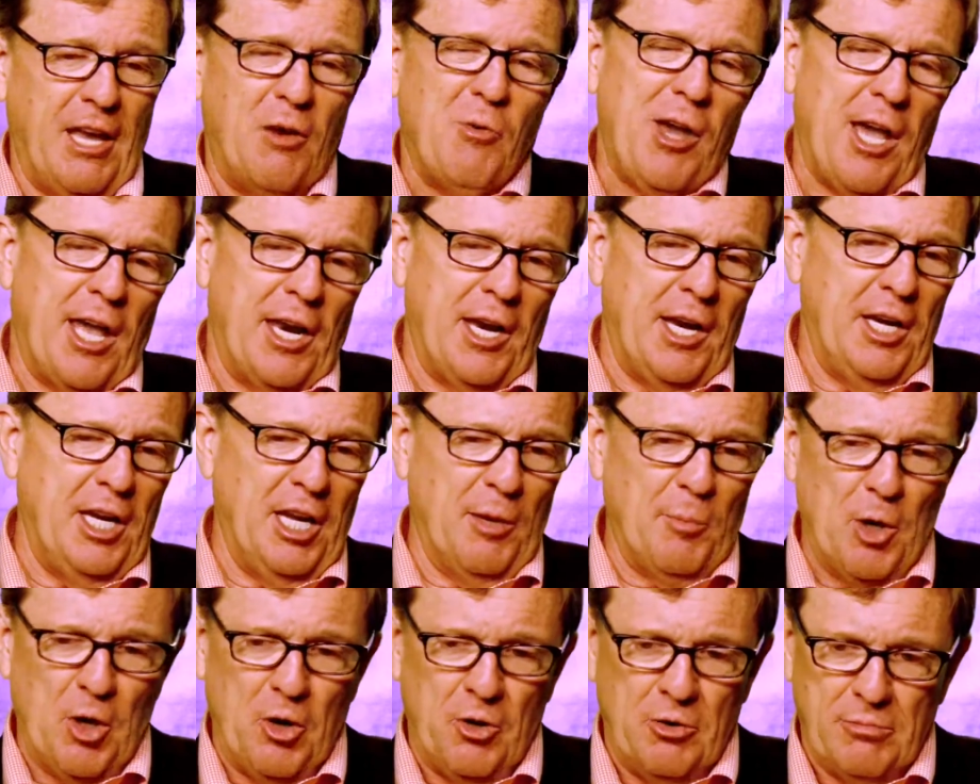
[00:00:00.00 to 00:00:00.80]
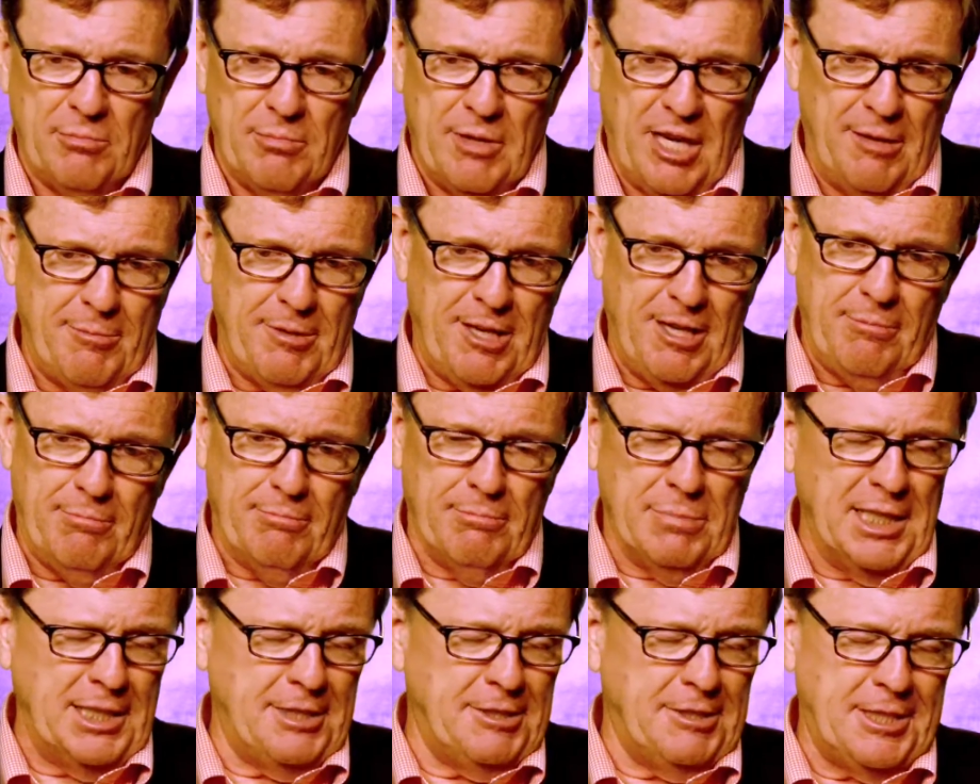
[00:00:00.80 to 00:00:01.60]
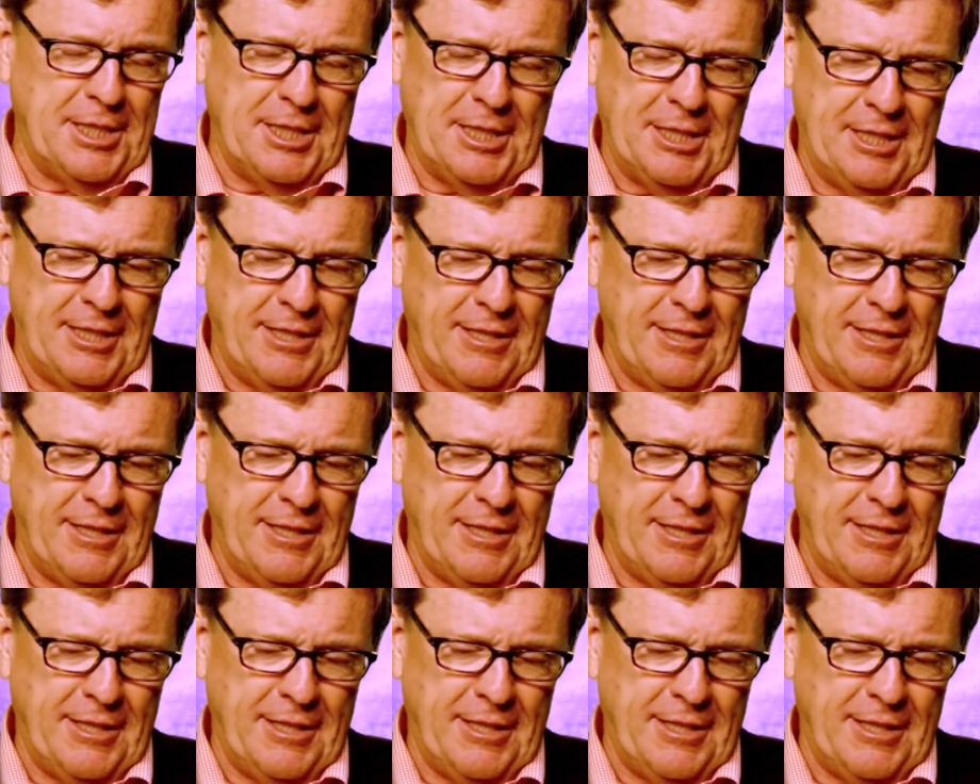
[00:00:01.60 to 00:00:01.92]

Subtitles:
think we had a demo, maybe. But